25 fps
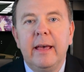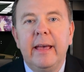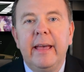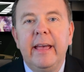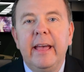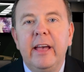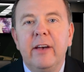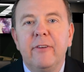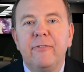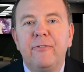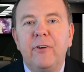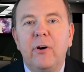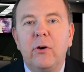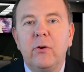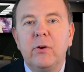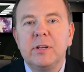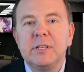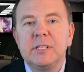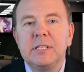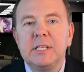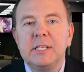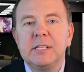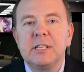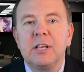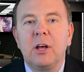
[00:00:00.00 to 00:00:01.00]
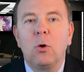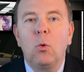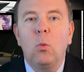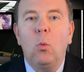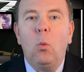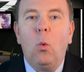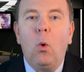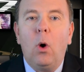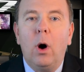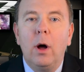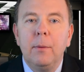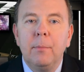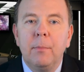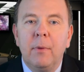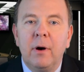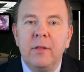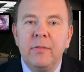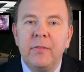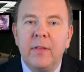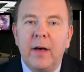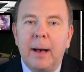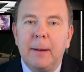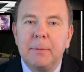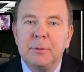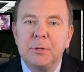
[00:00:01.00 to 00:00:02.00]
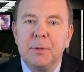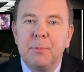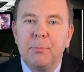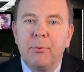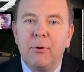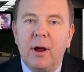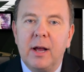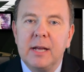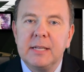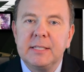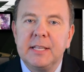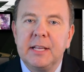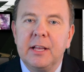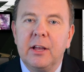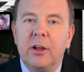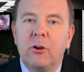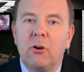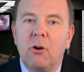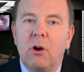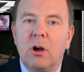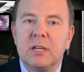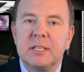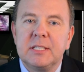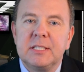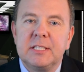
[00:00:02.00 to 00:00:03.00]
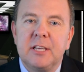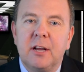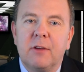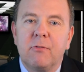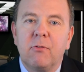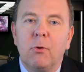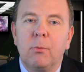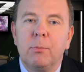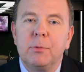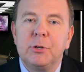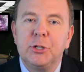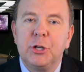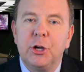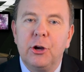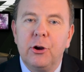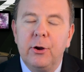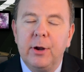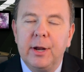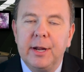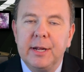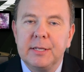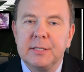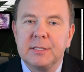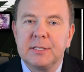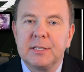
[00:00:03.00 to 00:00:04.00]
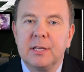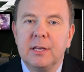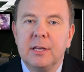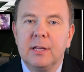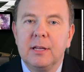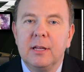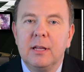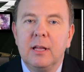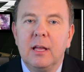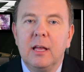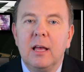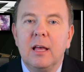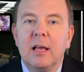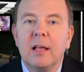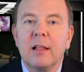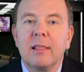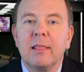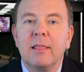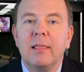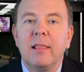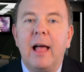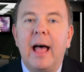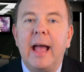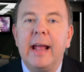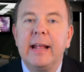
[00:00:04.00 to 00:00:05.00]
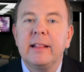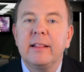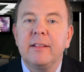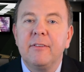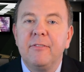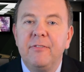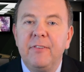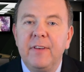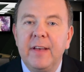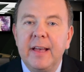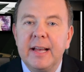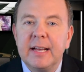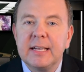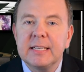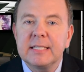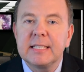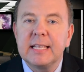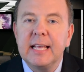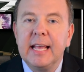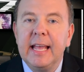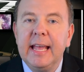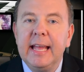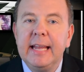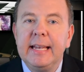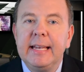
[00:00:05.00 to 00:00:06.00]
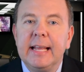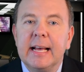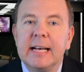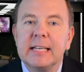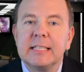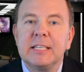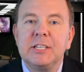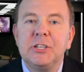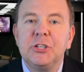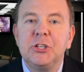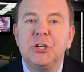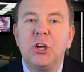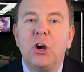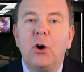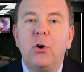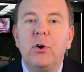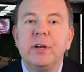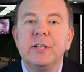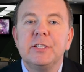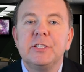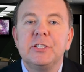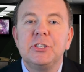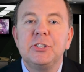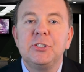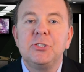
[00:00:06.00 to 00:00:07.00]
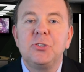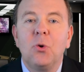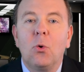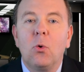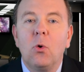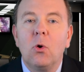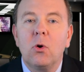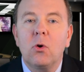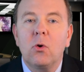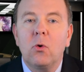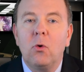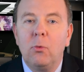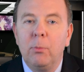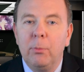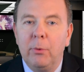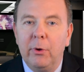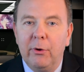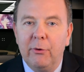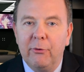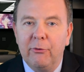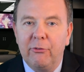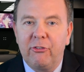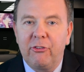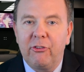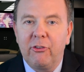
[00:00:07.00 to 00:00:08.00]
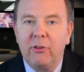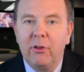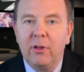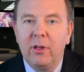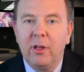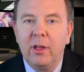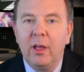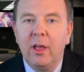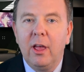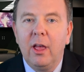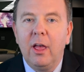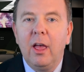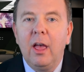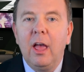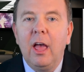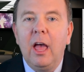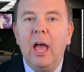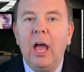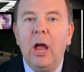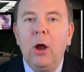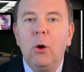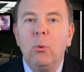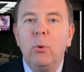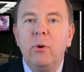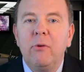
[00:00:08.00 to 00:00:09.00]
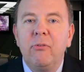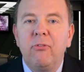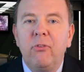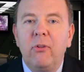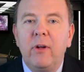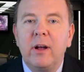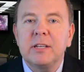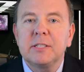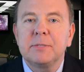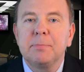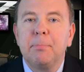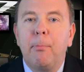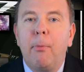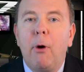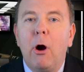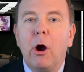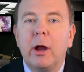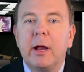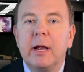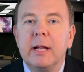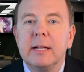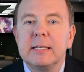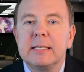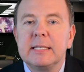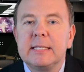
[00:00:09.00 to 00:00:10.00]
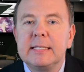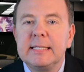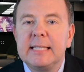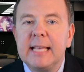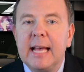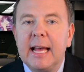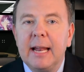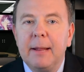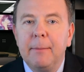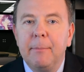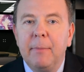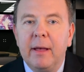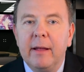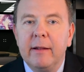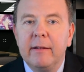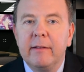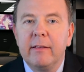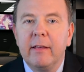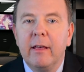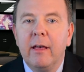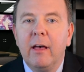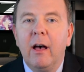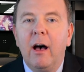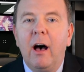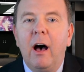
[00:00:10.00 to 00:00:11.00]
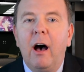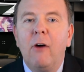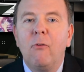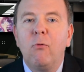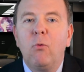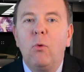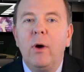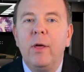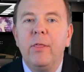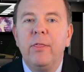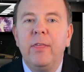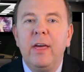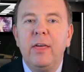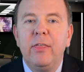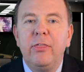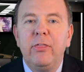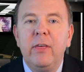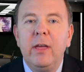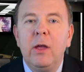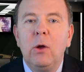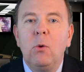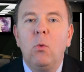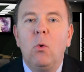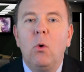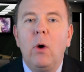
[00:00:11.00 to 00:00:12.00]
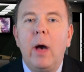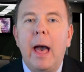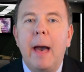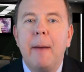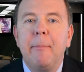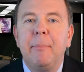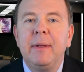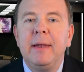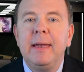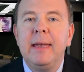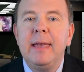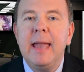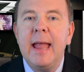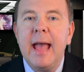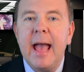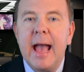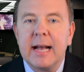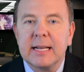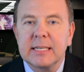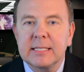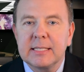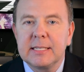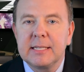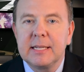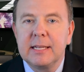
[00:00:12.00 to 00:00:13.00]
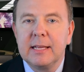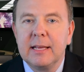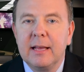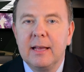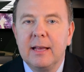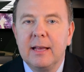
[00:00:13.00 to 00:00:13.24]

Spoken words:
It focuses on 1-month option pricing across several maturities. Like the VIX, it doesn't show historical moves. It reflects market sentiment of what they think will happen next.